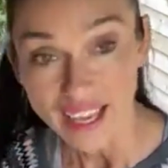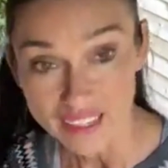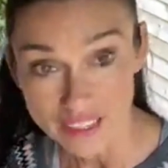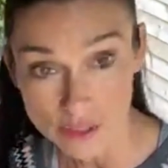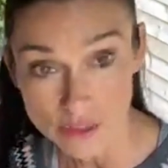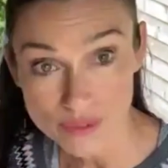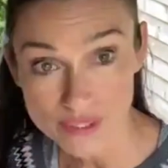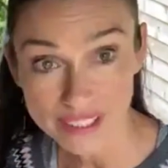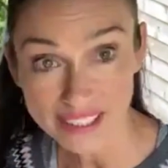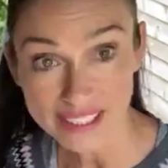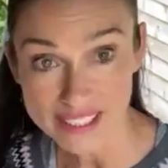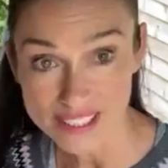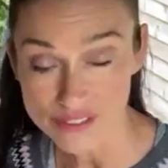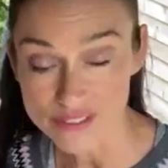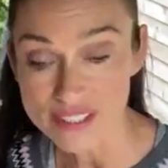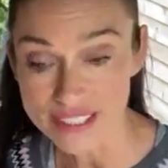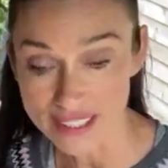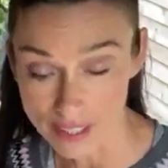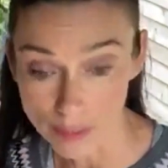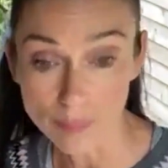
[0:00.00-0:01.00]
I used
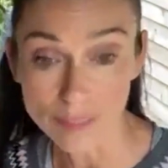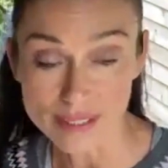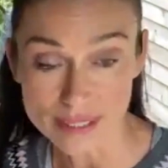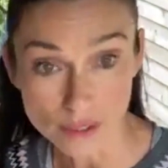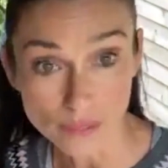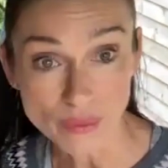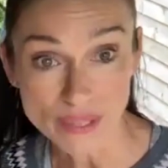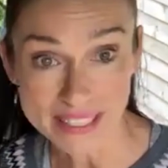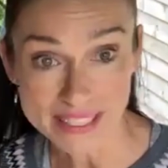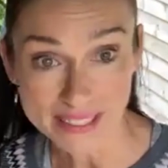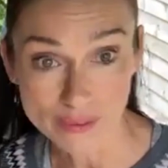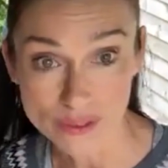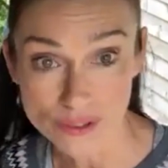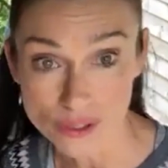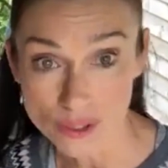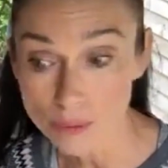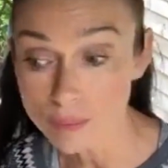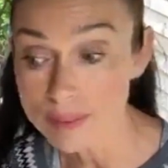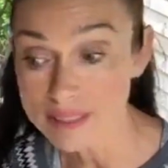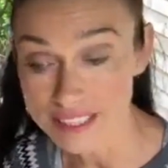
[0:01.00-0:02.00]
glycerin to help it squeeze out
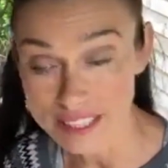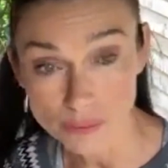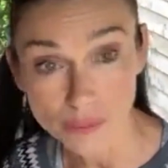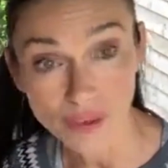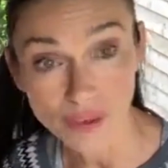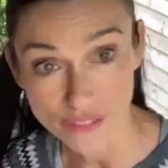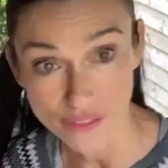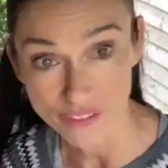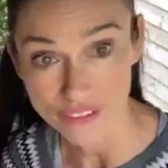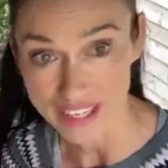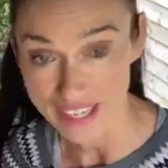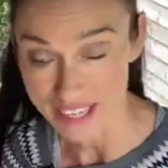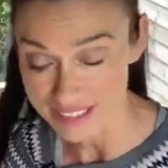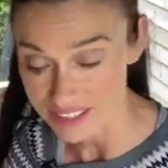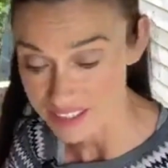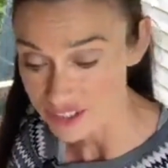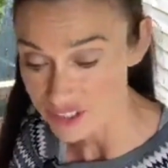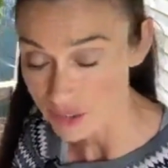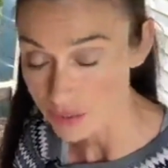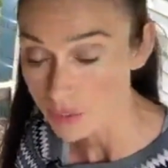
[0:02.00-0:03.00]
the tube because that's what I thought you
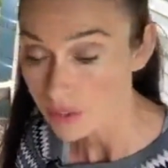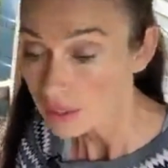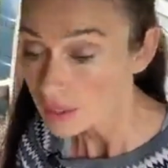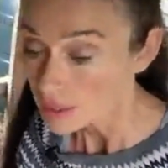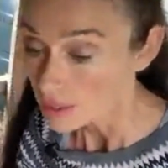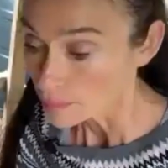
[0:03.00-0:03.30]
had to do.